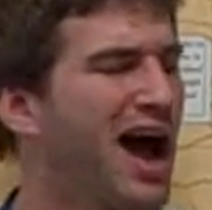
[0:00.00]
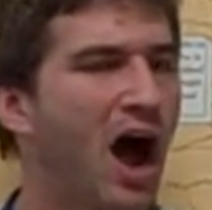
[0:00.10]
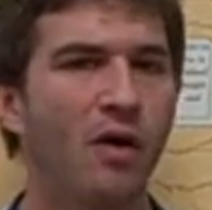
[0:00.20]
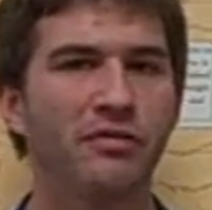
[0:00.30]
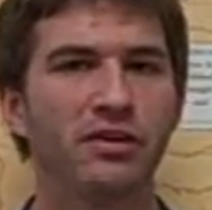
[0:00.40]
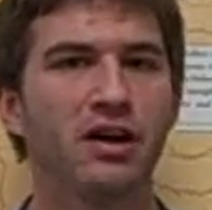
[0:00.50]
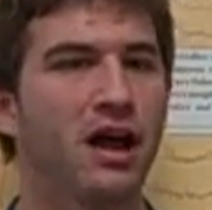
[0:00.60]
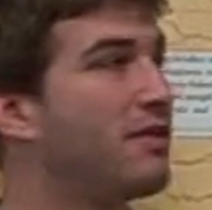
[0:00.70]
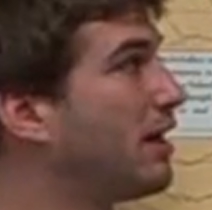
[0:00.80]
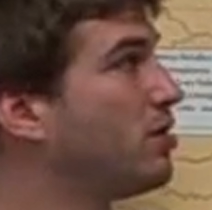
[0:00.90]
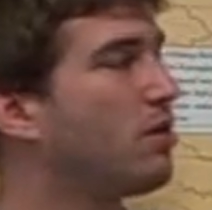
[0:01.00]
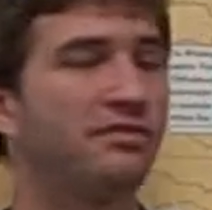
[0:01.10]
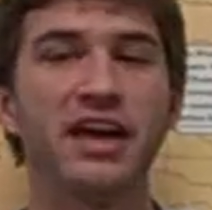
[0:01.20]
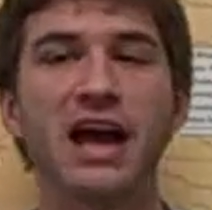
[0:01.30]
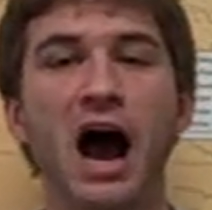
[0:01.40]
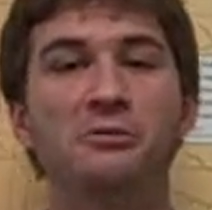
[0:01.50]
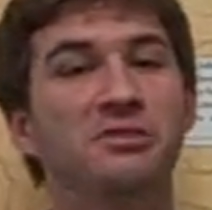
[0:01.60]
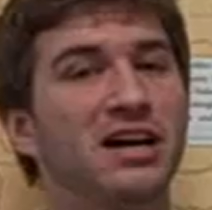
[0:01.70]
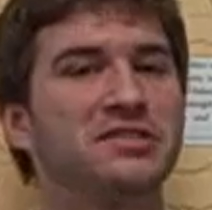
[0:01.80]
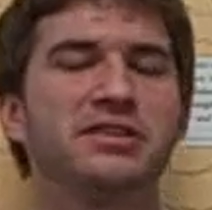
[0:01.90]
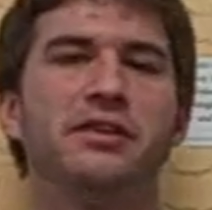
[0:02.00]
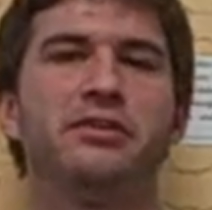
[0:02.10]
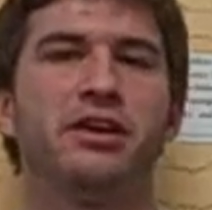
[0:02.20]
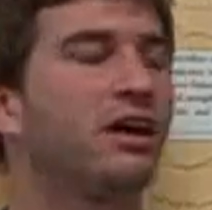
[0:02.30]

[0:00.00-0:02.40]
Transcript: However, they knew if they outlawed slavery